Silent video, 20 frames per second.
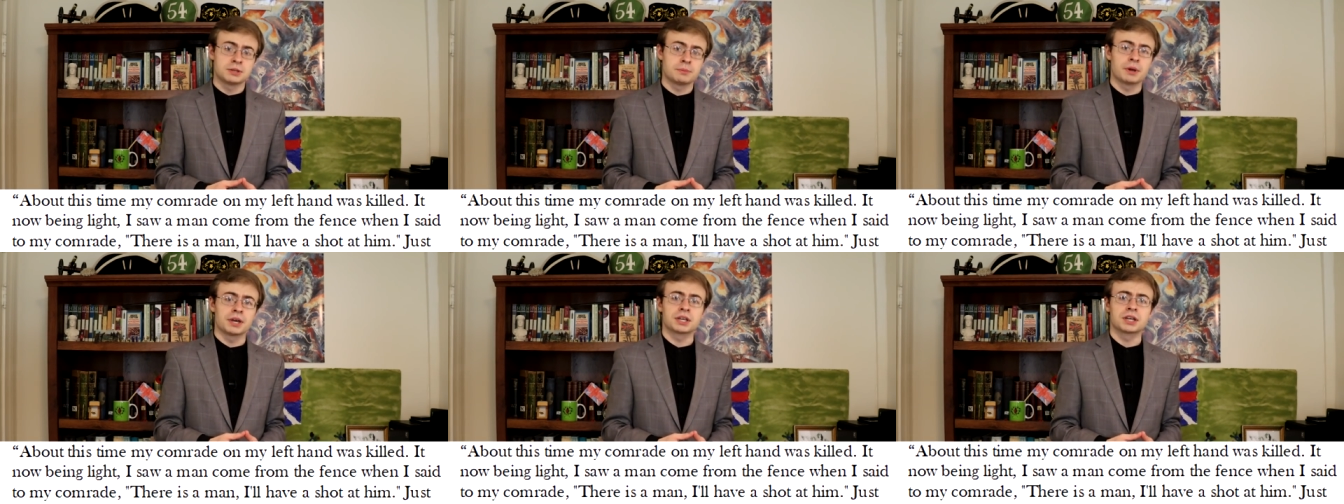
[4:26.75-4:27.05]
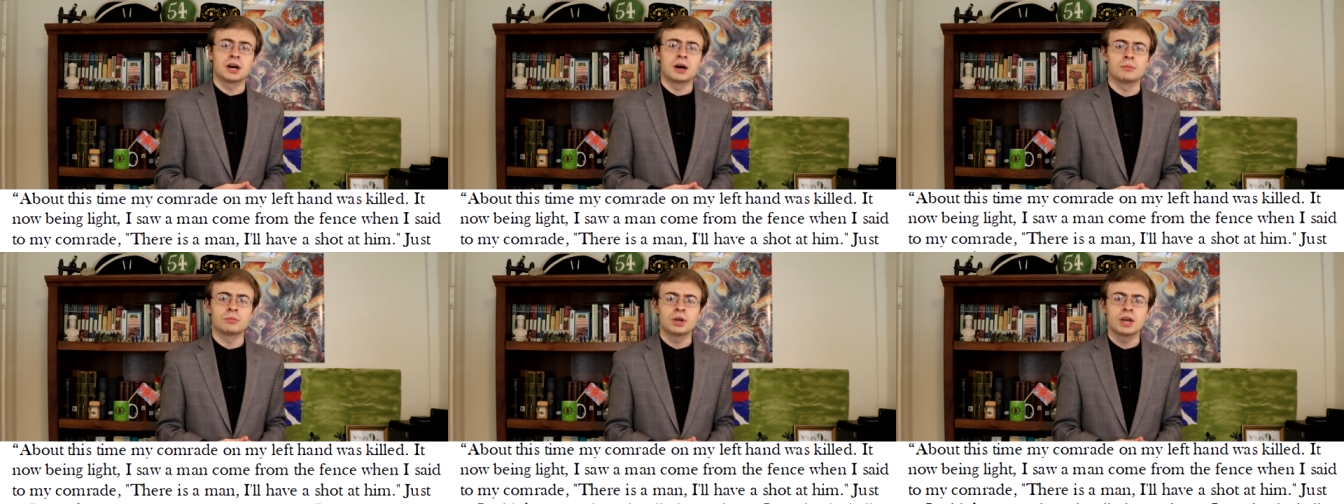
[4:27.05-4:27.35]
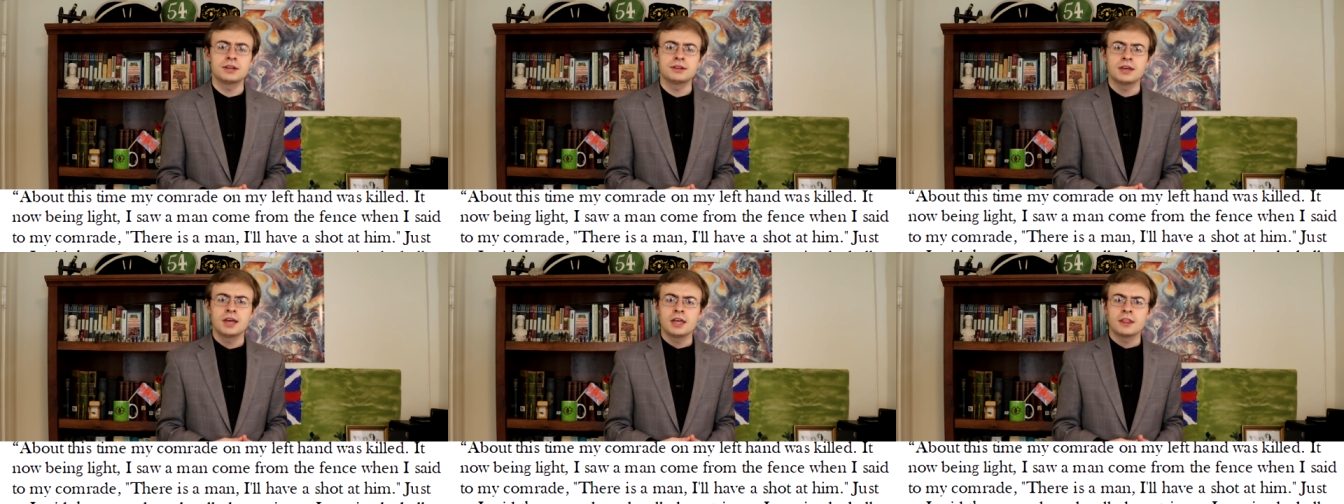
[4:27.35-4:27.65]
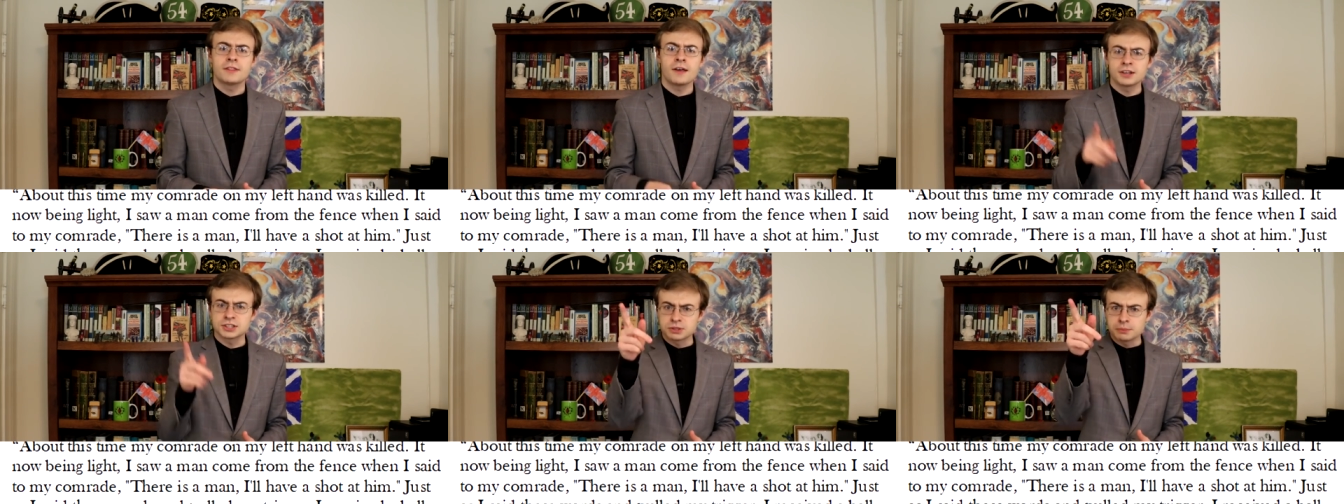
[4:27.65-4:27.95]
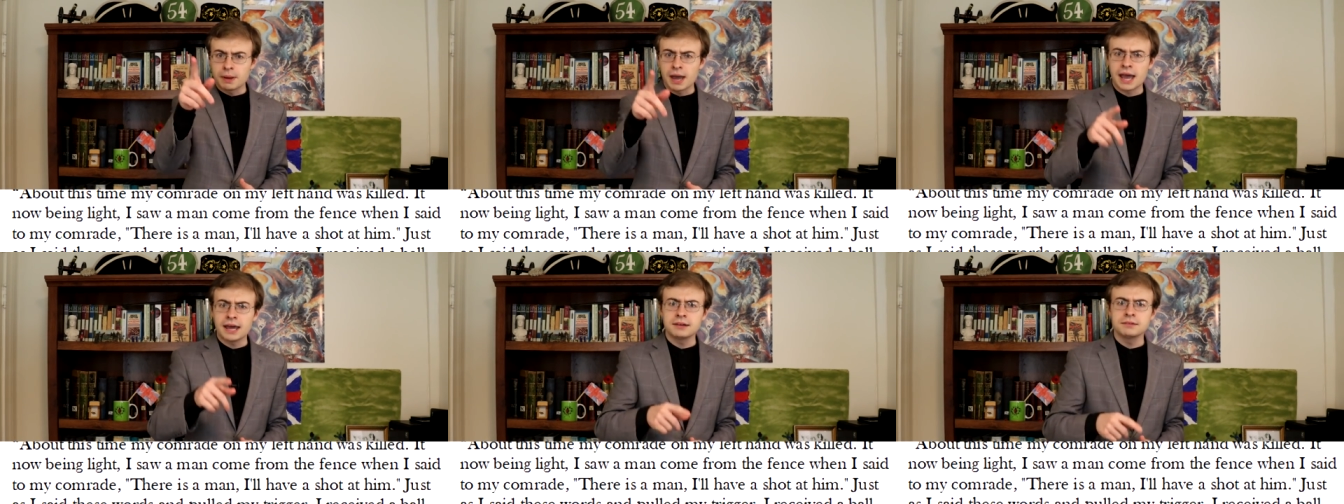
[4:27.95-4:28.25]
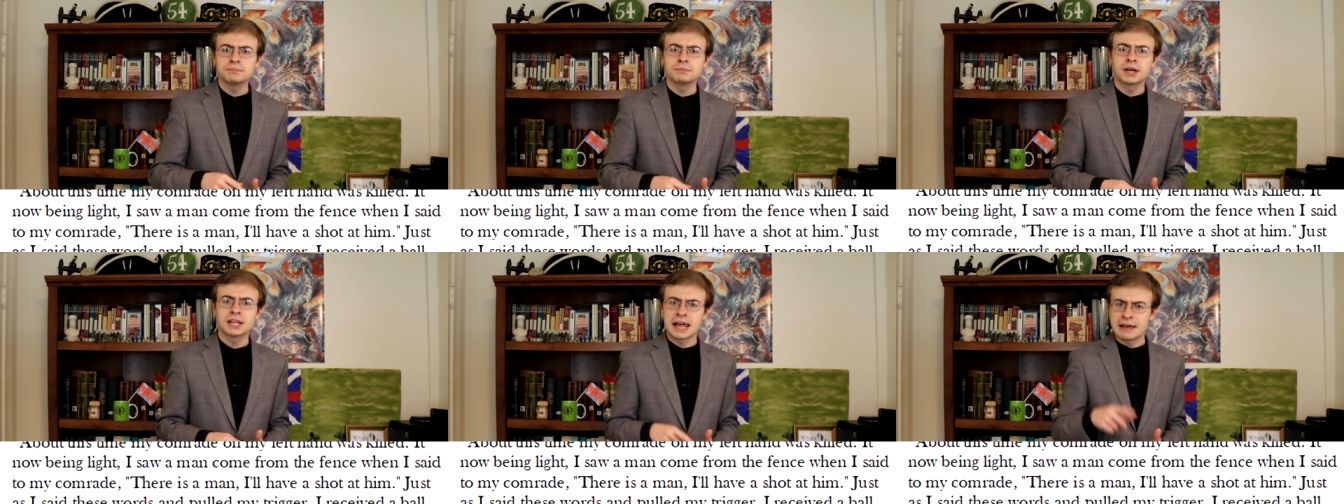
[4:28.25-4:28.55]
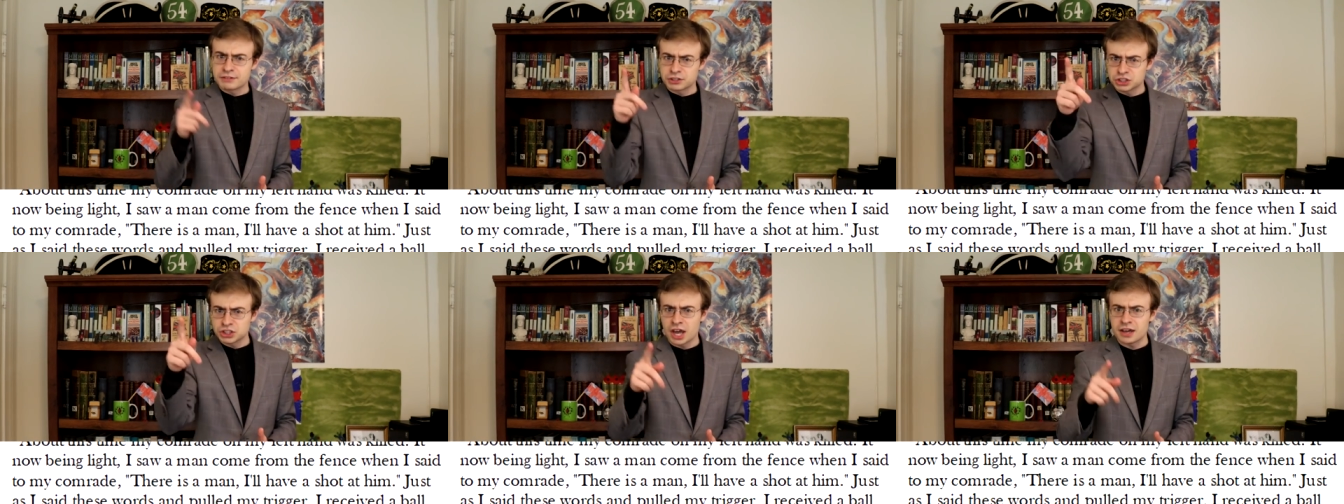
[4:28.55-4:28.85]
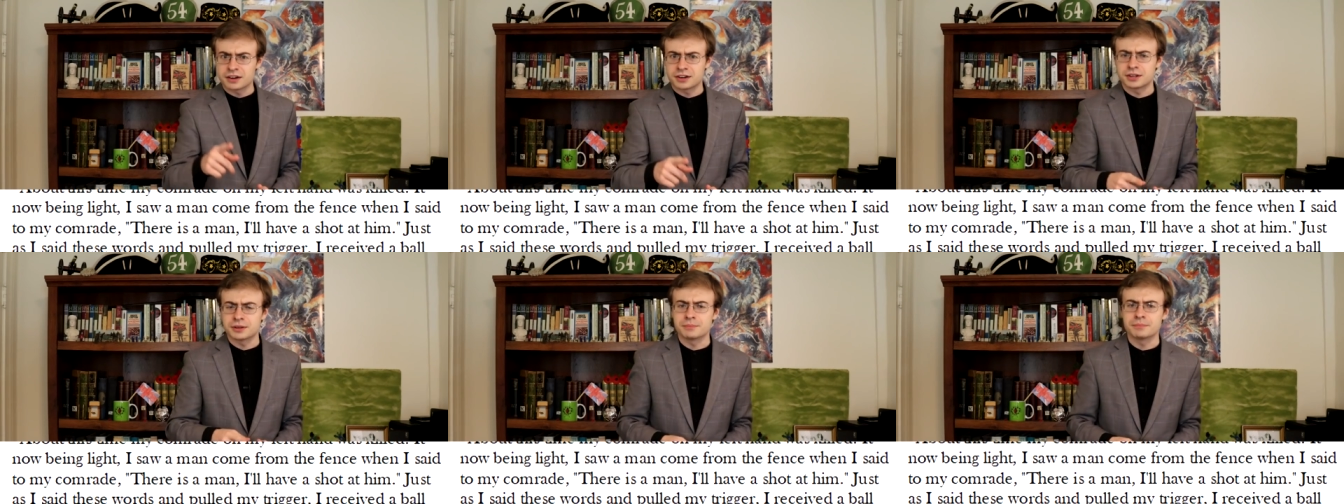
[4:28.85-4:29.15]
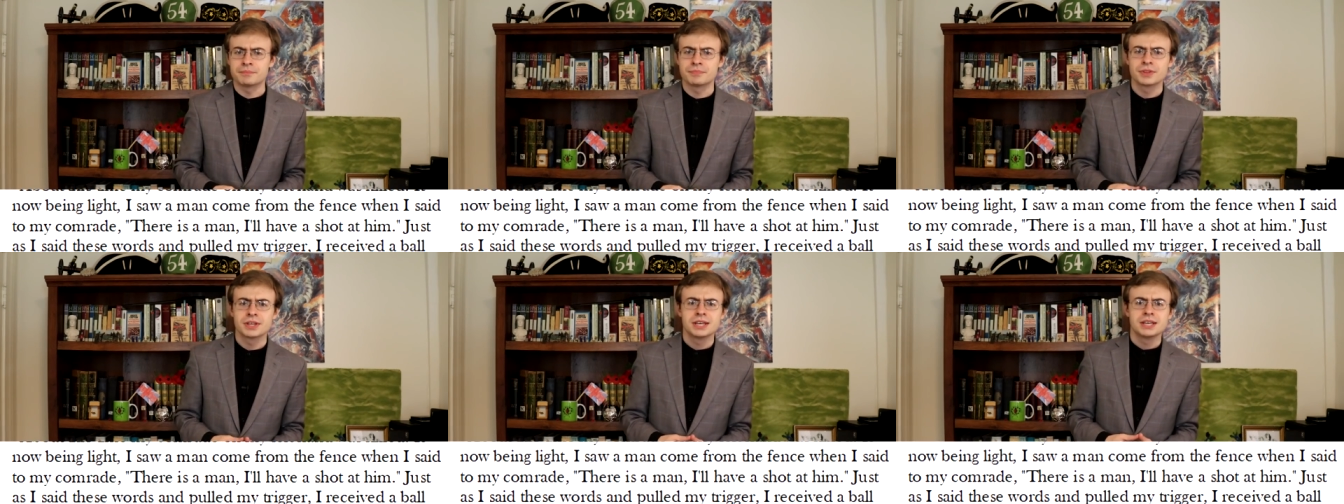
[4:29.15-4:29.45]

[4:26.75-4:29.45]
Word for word: to my comrade, There's a man, I'll have a shot at him.